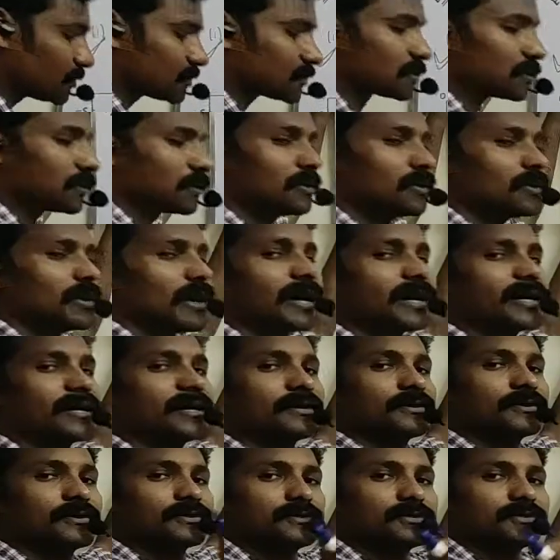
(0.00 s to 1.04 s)
So I
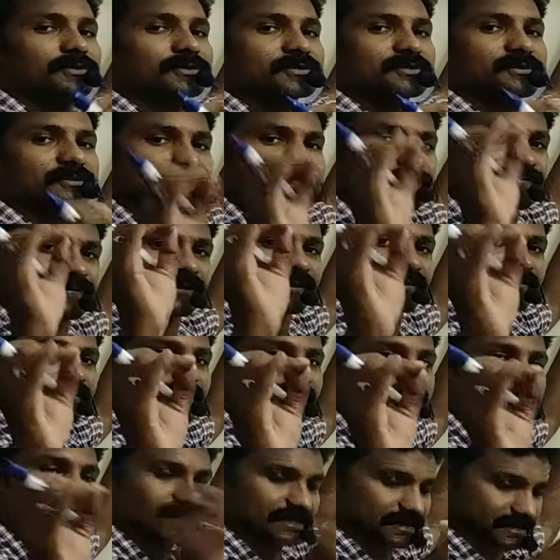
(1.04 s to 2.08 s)
use,
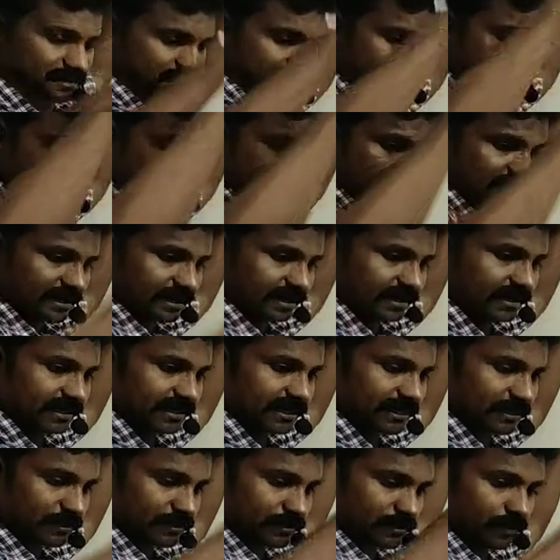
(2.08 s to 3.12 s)
what is it?
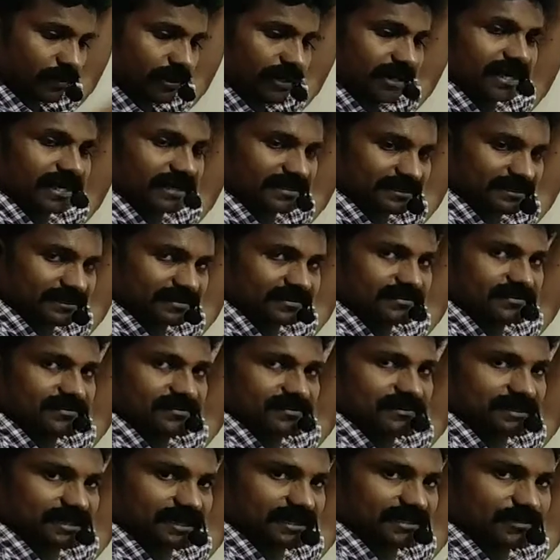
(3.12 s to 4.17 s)
Negative
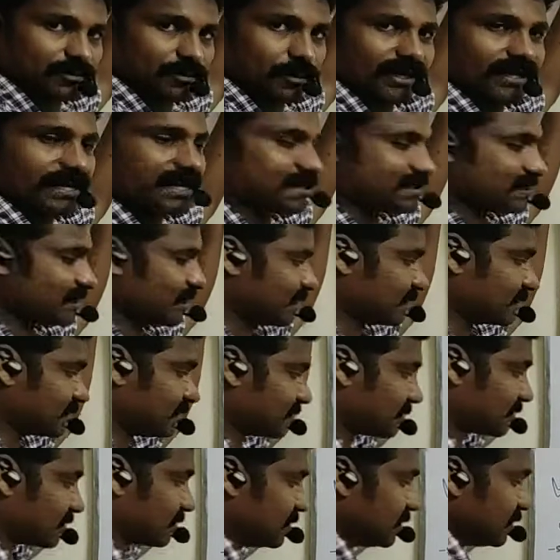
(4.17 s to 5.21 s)
y-axis. That is y dash
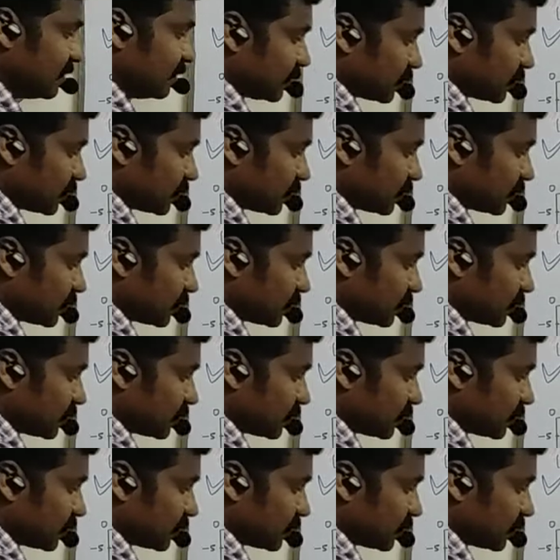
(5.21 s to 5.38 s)
axis.